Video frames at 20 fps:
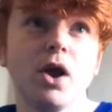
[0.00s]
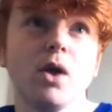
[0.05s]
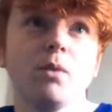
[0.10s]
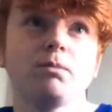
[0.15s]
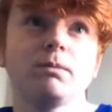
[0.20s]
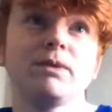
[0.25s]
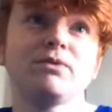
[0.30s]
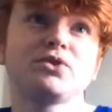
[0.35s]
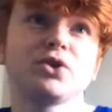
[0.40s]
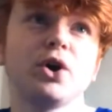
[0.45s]

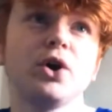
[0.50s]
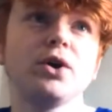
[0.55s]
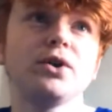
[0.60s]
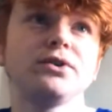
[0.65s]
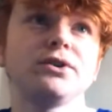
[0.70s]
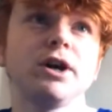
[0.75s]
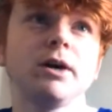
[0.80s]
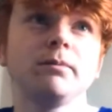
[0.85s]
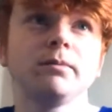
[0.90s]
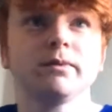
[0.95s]
we've
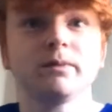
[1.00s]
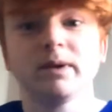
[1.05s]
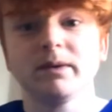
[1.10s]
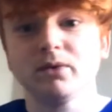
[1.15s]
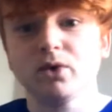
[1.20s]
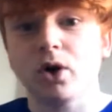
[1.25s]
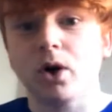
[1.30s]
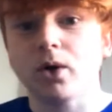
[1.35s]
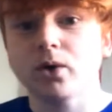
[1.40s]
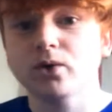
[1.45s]
turned up. We've
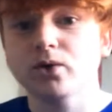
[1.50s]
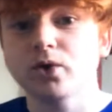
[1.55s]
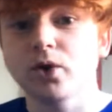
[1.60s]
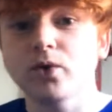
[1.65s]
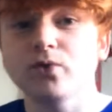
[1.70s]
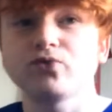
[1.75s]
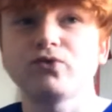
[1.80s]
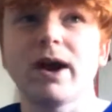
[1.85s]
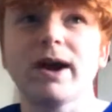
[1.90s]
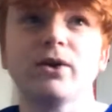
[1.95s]
got a
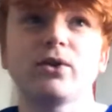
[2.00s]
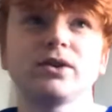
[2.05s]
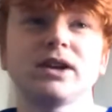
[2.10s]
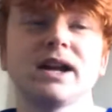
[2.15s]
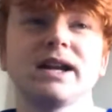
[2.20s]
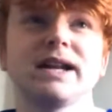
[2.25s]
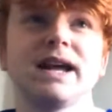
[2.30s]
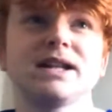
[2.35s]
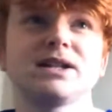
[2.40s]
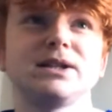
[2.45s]
good record
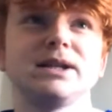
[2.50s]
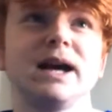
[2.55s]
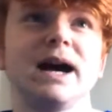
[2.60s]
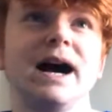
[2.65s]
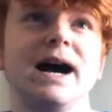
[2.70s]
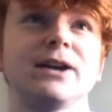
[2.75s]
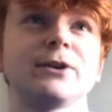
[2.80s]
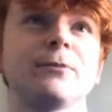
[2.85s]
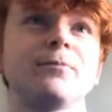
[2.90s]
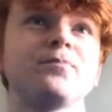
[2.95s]
at the
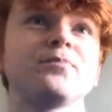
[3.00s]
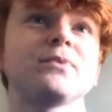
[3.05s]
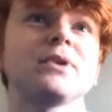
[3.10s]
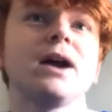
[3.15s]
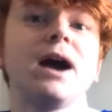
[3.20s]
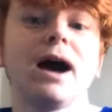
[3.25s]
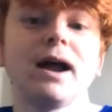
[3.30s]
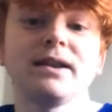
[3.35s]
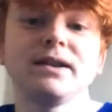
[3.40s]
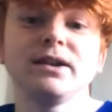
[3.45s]
Etihad.
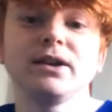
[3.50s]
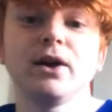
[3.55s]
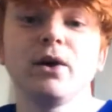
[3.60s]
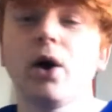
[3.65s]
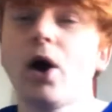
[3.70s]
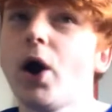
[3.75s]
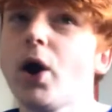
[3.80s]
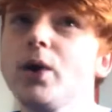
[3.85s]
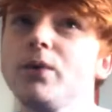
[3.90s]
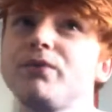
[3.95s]
And,
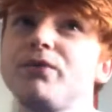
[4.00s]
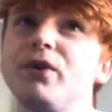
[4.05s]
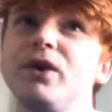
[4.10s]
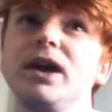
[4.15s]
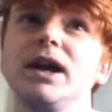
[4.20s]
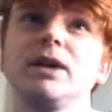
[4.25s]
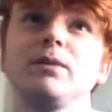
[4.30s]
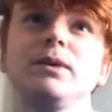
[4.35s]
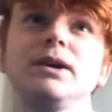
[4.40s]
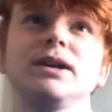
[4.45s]

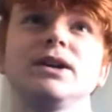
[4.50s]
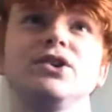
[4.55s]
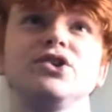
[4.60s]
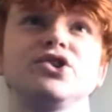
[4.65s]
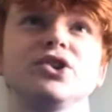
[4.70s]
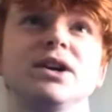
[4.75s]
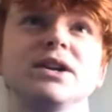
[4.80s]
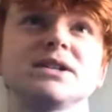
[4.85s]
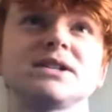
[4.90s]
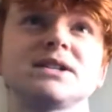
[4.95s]
hopefully we can
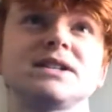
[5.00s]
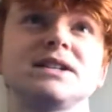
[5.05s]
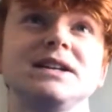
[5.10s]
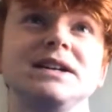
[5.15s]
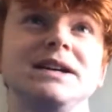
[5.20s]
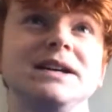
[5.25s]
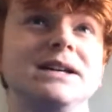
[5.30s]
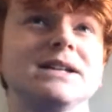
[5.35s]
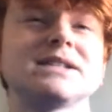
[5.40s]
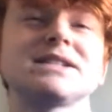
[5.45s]
just
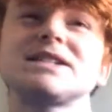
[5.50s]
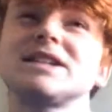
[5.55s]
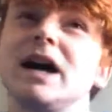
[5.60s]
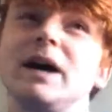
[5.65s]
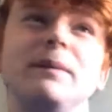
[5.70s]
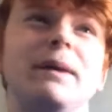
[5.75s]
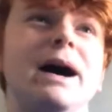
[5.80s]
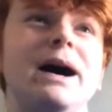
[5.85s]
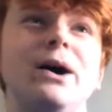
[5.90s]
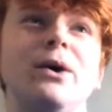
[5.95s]

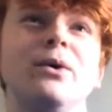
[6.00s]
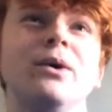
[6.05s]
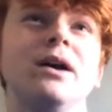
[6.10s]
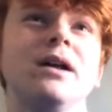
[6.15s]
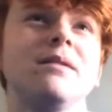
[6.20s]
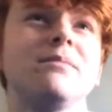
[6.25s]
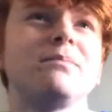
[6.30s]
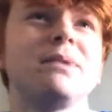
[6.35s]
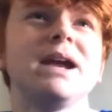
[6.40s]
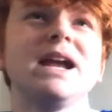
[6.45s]
somehow
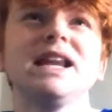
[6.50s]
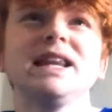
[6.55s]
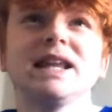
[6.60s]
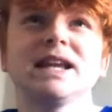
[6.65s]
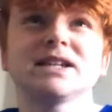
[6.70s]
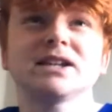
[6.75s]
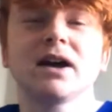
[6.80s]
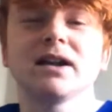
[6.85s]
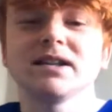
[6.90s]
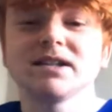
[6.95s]
beat
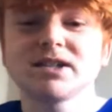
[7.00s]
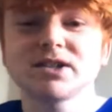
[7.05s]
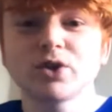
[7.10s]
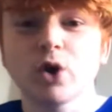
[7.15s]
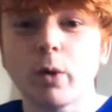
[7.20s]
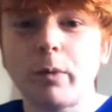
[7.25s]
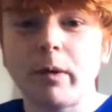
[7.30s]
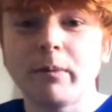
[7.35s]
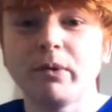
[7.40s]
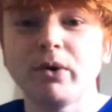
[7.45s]
this
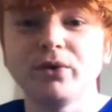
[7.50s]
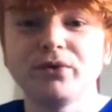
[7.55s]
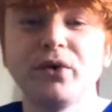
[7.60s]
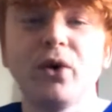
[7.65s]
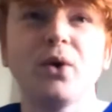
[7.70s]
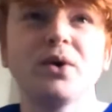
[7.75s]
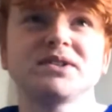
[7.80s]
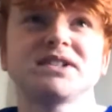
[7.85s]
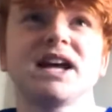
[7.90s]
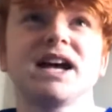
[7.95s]
unstoppable
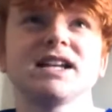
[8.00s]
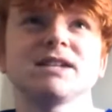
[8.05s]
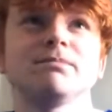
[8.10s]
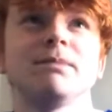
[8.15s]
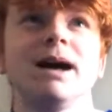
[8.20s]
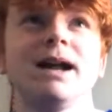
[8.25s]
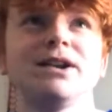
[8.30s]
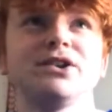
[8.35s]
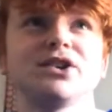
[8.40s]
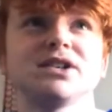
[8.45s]
force that is
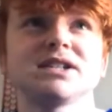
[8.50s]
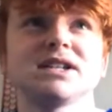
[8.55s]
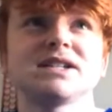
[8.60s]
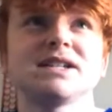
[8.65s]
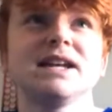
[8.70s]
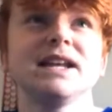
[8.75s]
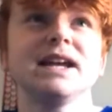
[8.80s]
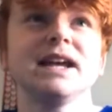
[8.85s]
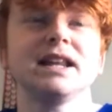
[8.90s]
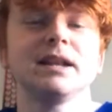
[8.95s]
Manchester
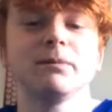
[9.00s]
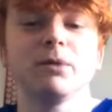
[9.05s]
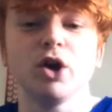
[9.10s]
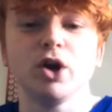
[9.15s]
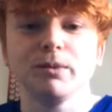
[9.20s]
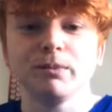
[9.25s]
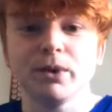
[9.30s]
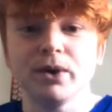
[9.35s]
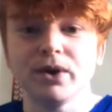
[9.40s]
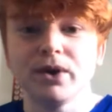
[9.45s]
City at the
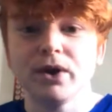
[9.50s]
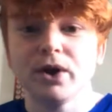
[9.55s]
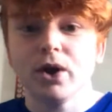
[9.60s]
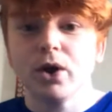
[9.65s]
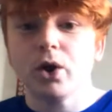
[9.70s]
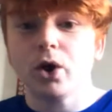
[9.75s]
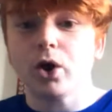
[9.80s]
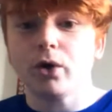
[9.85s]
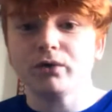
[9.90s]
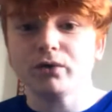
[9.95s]
moment.
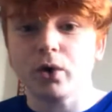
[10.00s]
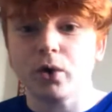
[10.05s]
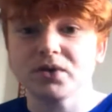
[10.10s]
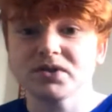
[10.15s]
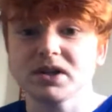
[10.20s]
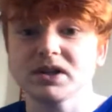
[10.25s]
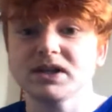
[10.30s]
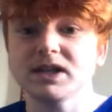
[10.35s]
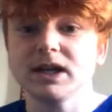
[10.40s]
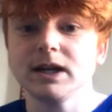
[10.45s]
Of course,
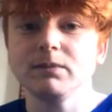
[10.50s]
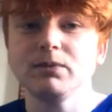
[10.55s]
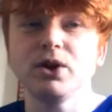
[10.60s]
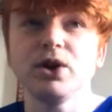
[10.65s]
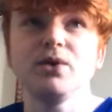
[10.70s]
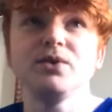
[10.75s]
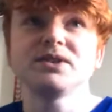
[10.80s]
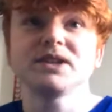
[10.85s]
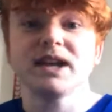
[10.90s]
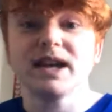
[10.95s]
the team
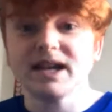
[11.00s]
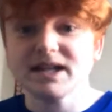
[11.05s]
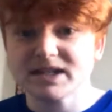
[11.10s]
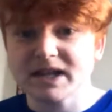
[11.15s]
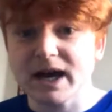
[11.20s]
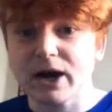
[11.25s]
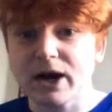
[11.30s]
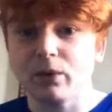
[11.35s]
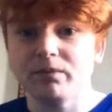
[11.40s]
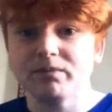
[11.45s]
news is
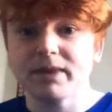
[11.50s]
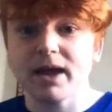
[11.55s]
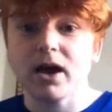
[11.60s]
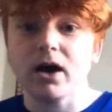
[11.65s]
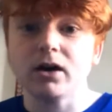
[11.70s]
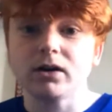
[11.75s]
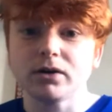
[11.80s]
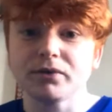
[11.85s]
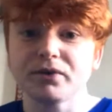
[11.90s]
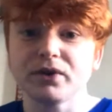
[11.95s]
out. There
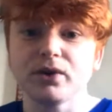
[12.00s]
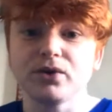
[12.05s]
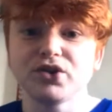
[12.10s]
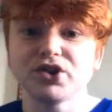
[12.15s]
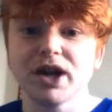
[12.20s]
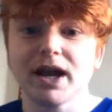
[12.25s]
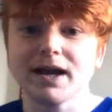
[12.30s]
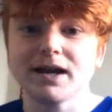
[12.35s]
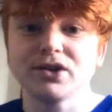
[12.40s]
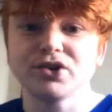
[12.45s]
are a few
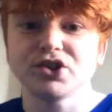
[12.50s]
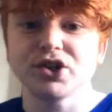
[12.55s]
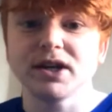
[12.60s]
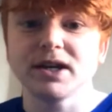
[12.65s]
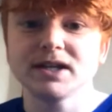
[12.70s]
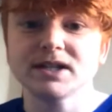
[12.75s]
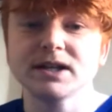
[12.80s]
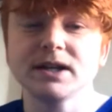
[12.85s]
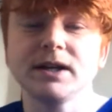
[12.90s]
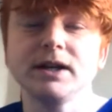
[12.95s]

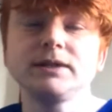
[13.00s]
changes.